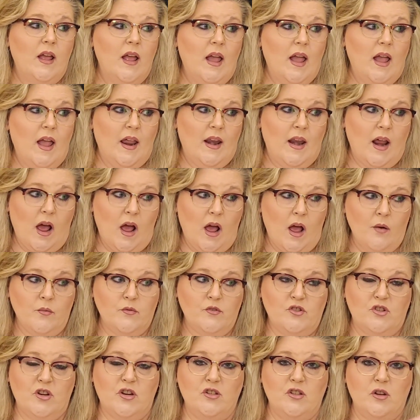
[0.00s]
and I was
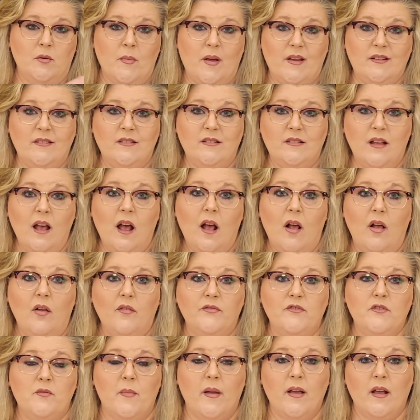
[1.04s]
changing myself
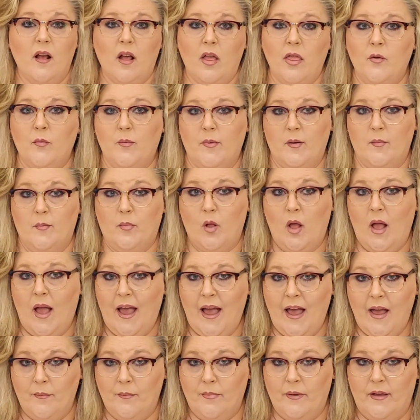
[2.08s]
to make other people
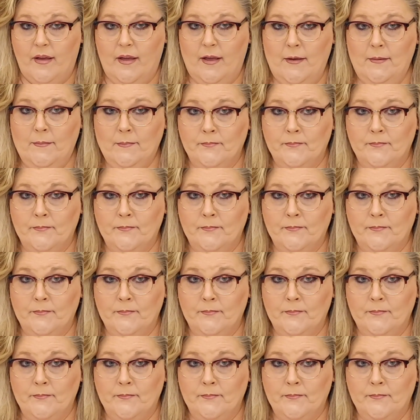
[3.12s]
happy.